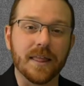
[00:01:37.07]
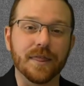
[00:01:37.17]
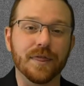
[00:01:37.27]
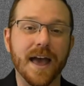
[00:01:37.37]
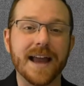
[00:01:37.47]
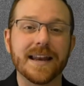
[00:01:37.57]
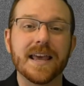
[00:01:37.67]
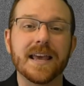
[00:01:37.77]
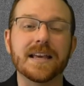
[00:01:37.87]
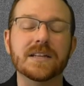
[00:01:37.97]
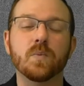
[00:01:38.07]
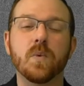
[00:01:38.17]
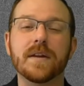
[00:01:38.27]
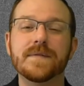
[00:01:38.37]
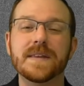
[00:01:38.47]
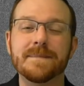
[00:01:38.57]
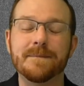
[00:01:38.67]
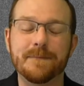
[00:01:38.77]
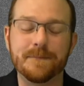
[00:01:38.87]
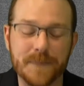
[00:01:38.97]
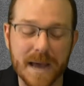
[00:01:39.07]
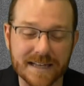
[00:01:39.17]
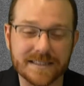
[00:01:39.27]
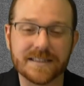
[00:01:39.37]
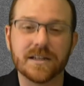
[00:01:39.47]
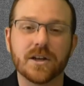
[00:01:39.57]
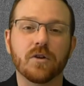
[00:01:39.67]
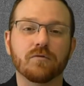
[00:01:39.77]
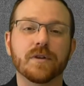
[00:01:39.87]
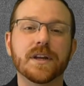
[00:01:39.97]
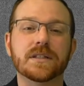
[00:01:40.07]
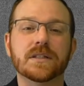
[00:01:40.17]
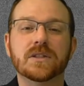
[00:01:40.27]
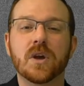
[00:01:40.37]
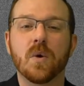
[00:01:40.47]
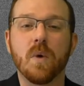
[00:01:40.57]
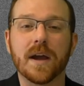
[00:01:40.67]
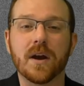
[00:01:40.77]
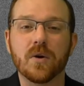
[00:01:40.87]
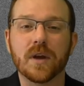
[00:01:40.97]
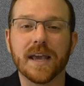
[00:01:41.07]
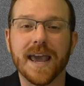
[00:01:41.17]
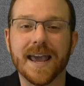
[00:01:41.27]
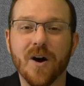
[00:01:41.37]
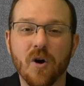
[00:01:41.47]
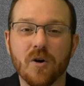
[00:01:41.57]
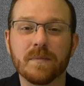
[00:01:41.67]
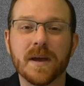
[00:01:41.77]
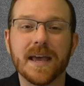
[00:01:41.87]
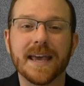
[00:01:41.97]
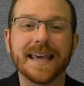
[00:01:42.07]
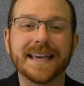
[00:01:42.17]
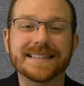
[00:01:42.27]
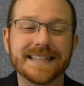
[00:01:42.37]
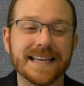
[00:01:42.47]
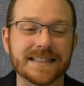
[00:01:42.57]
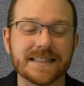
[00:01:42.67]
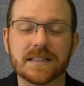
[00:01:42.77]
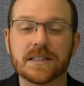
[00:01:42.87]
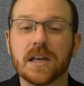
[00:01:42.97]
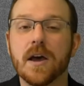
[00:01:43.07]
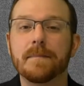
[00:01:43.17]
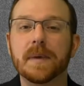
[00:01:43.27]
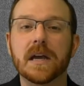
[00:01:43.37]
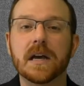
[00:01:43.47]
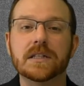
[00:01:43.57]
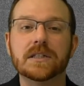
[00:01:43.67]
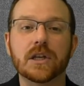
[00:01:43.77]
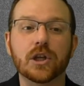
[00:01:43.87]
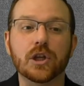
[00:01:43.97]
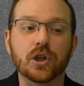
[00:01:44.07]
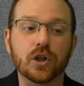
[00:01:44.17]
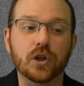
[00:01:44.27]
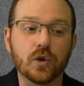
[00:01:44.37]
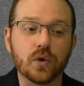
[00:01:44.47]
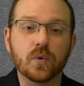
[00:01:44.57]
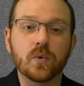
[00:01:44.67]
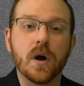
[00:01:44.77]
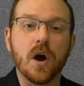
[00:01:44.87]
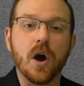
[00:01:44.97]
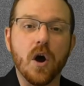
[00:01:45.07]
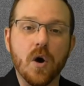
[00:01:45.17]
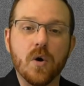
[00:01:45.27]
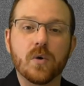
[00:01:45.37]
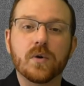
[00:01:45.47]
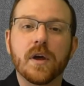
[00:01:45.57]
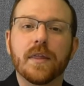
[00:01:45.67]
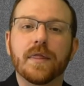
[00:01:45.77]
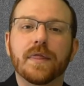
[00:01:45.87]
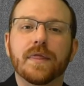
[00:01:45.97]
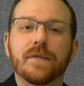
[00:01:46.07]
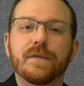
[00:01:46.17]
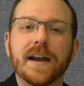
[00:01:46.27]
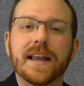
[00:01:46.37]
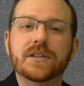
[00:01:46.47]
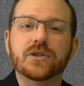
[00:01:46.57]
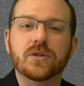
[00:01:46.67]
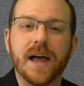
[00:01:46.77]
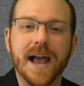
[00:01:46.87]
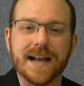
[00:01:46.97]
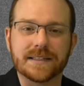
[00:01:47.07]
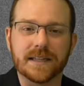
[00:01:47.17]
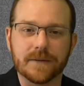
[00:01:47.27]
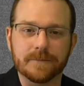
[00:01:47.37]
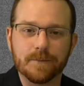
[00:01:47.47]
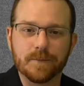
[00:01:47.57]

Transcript: That is one of the best reasons why owning a home exists, because you own the financial asset.